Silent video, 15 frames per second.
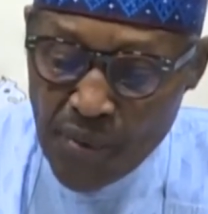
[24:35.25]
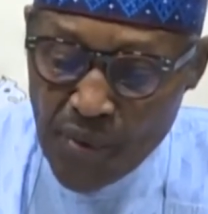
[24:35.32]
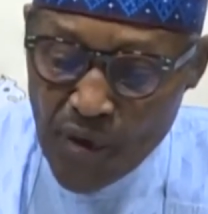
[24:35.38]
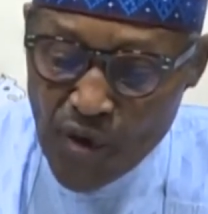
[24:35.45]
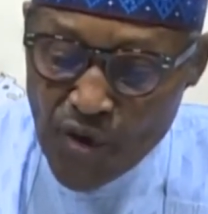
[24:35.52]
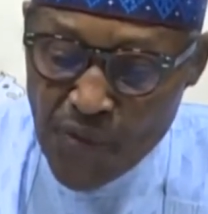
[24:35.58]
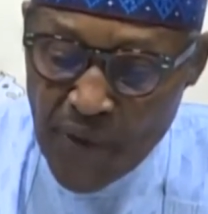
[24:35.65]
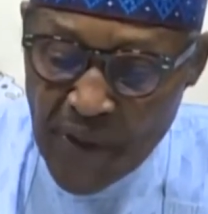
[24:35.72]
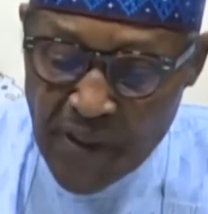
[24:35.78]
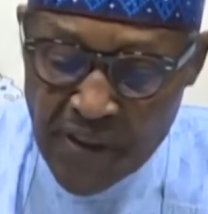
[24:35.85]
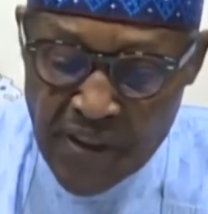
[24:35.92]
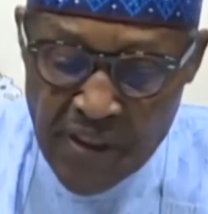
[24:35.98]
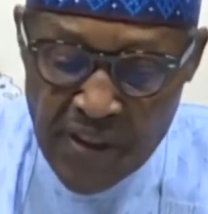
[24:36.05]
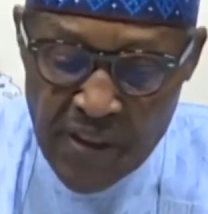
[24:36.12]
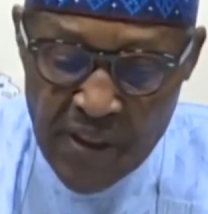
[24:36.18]

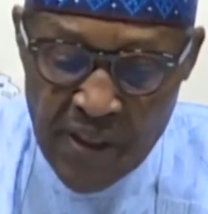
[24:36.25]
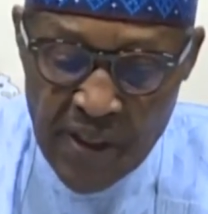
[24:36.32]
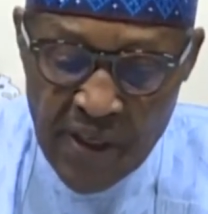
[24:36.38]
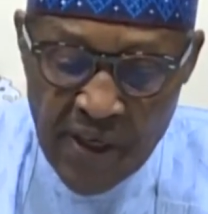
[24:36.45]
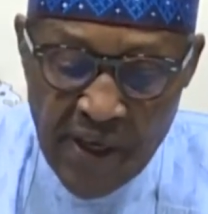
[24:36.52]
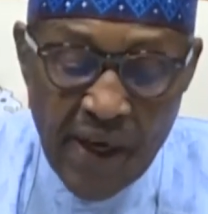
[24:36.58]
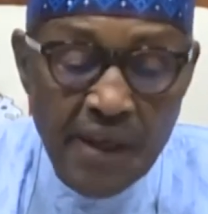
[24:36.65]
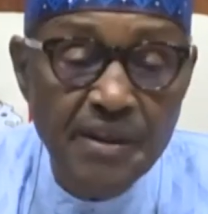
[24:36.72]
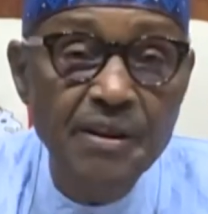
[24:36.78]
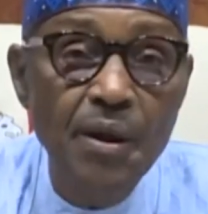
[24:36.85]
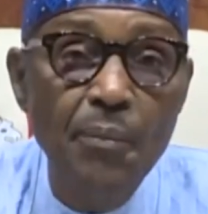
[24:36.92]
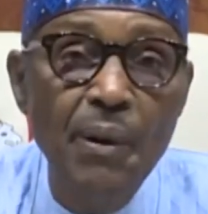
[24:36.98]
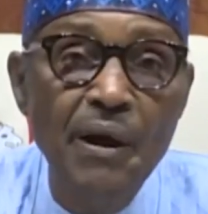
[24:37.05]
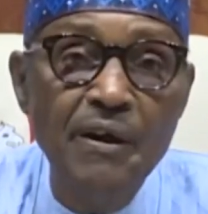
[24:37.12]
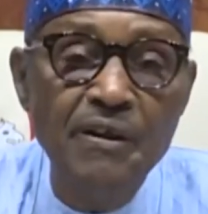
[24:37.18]
prospects and the
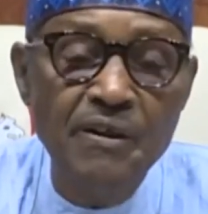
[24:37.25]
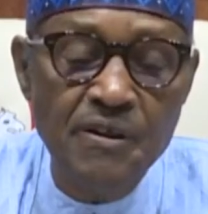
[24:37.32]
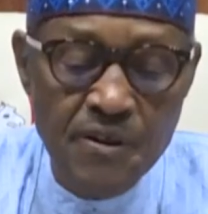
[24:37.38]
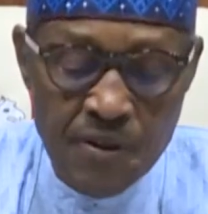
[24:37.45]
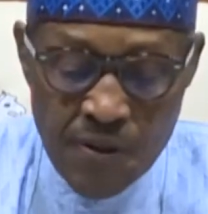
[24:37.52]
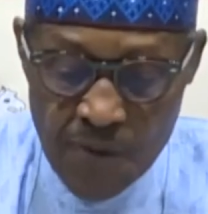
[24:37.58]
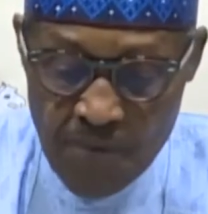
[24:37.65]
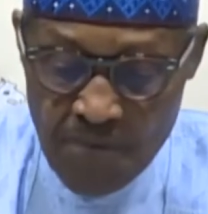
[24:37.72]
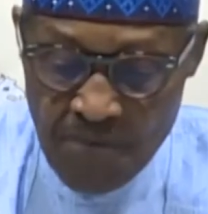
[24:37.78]
perils.